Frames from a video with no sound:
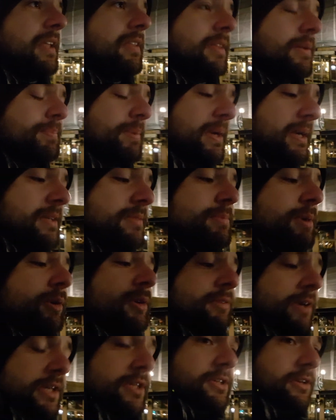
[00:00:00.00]
the biggest
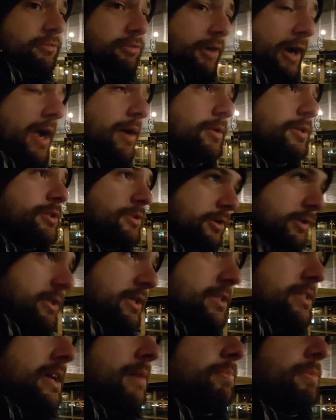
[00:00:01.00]
motivation for
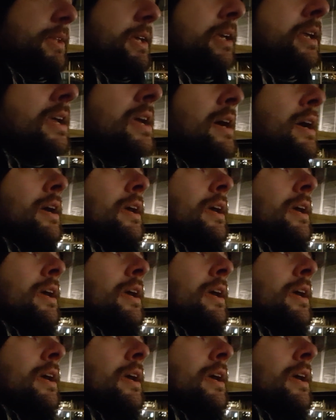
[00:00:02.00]
outsourcing something